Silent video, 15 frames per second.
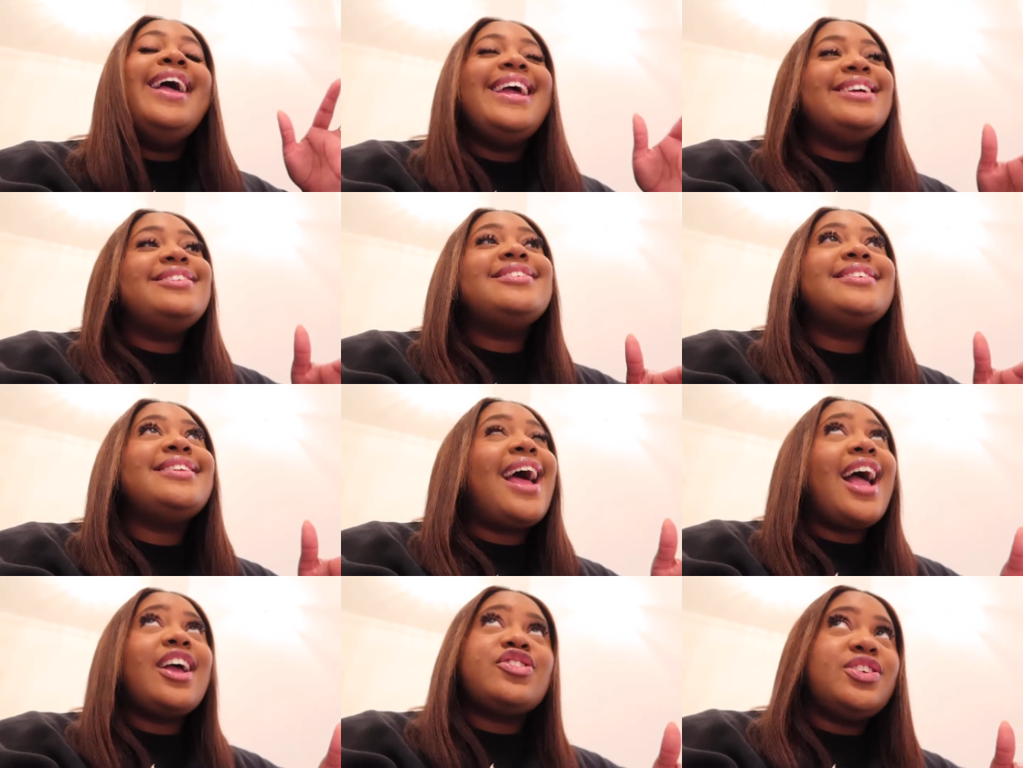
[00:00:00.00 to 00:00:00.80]
it
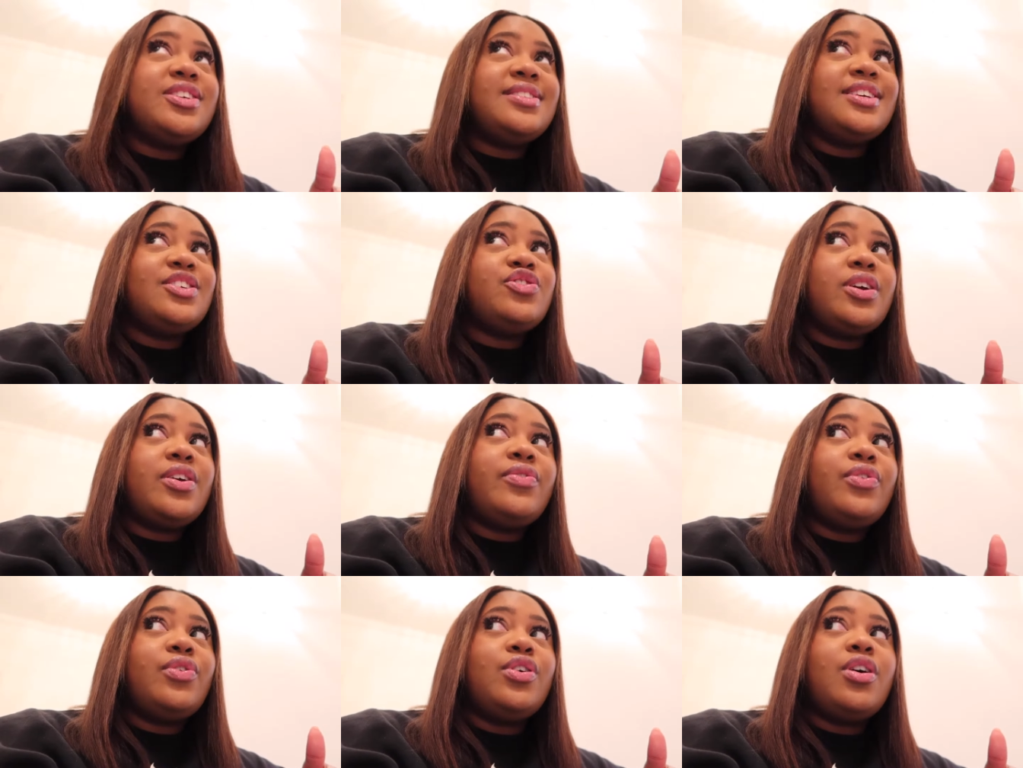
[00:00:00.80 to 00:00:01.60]
doesn't actually stay
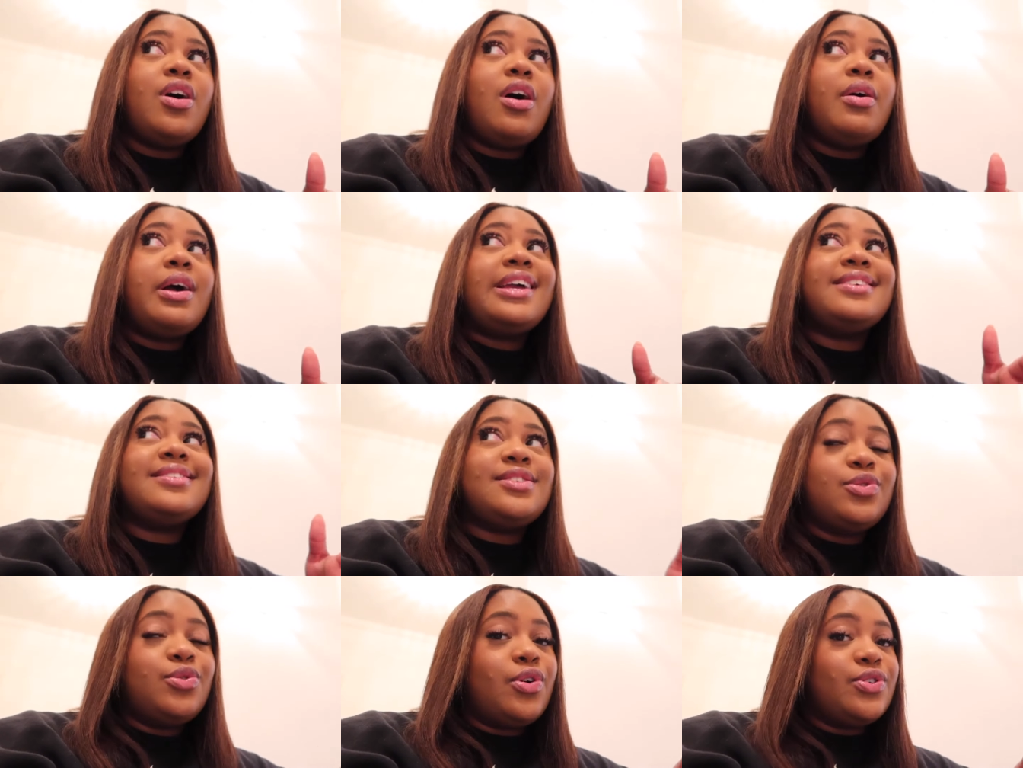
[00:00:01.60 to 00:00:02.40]
straight for longer it
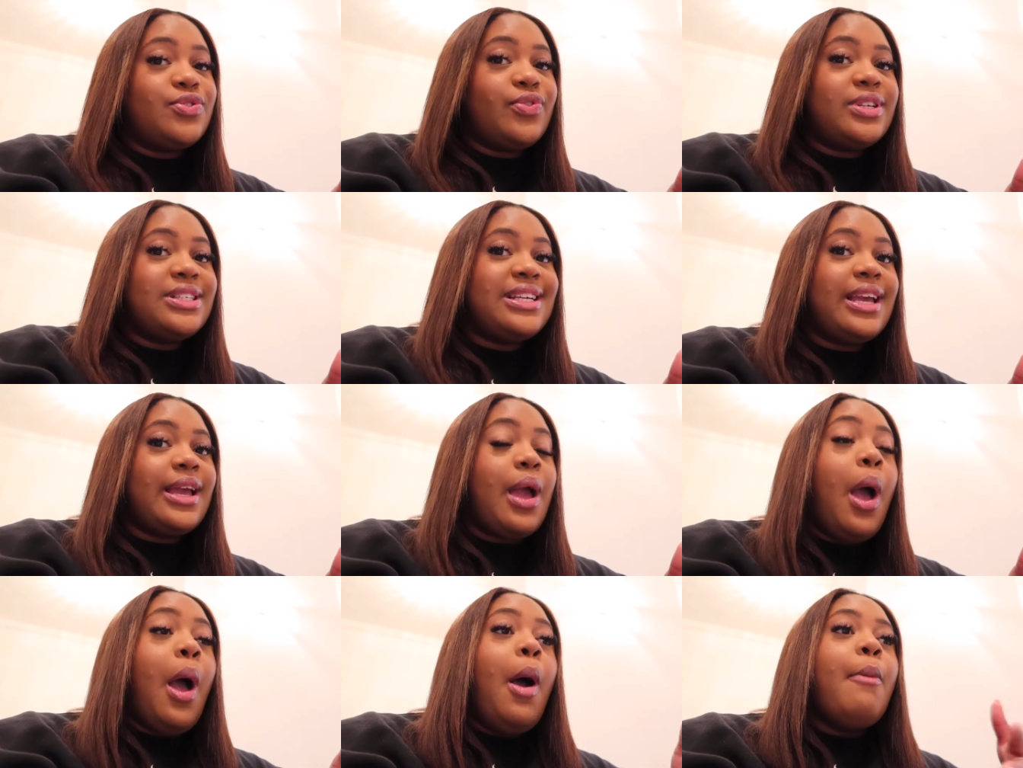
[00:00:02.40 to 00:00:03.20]
still goes
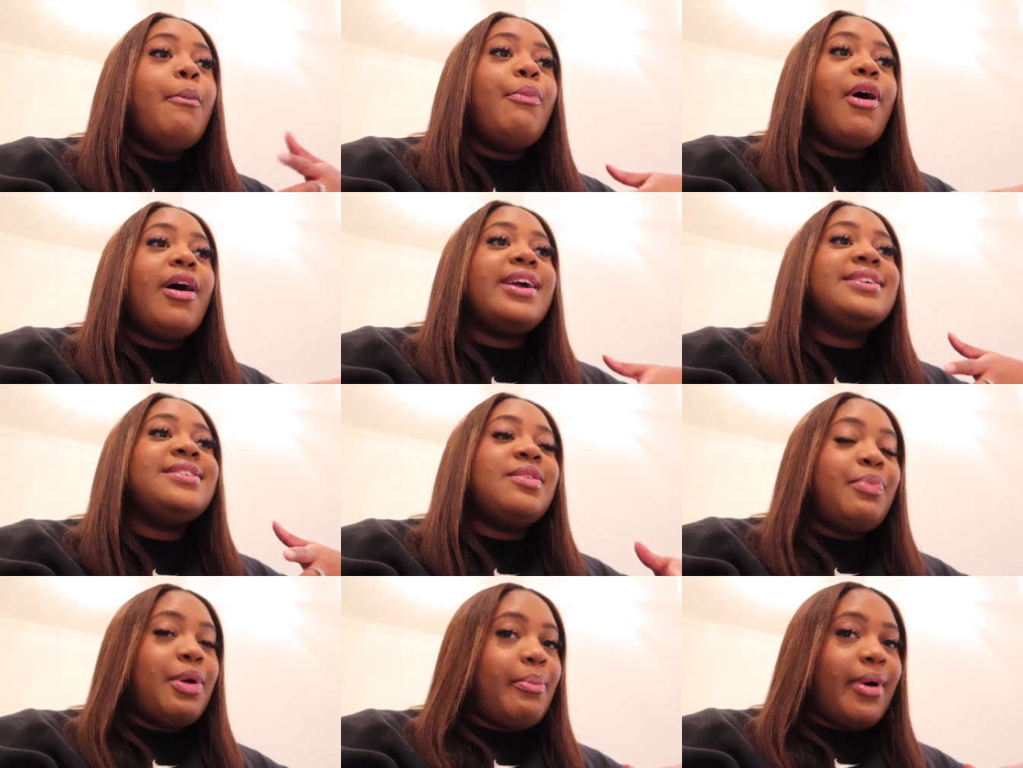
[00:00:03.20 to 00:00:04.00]
frizzy but
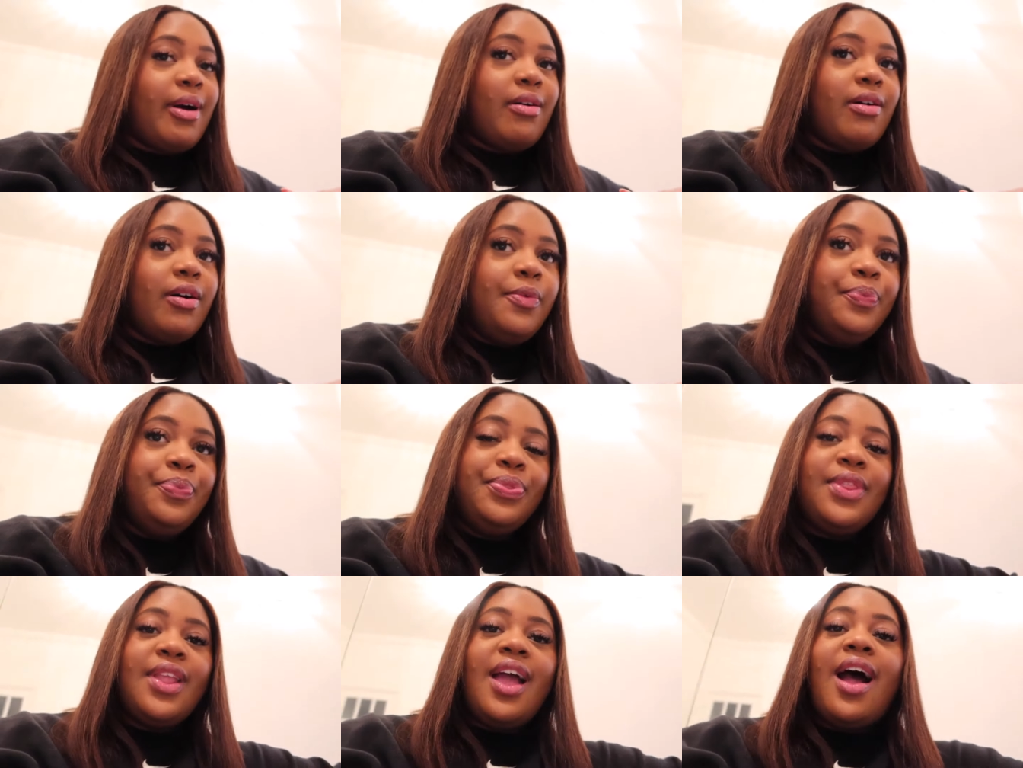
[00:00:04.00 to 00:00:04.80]
it's a bit better
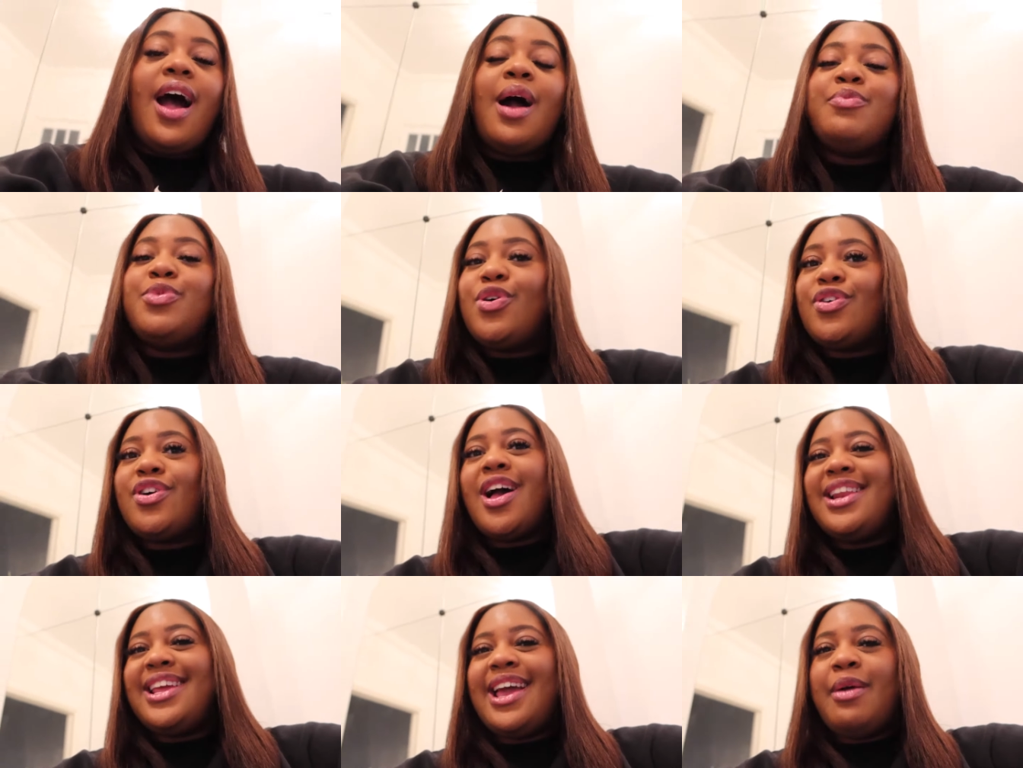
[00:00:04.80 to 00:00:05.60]
i'm not a
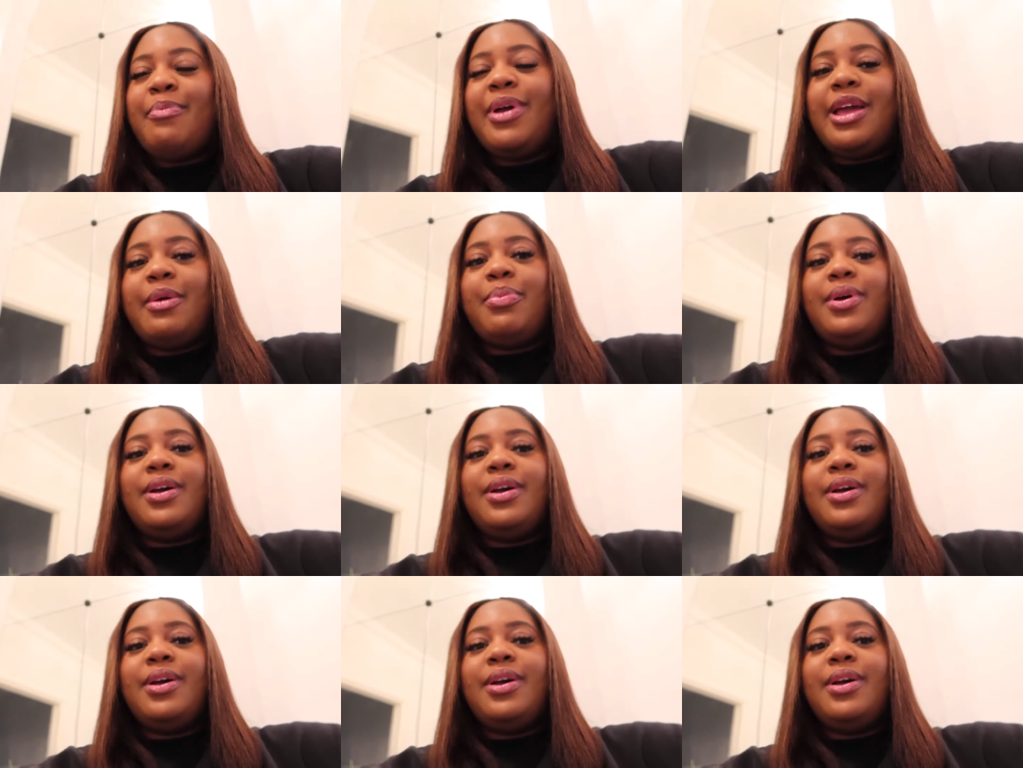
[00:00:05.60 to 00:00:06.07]
curly hair babe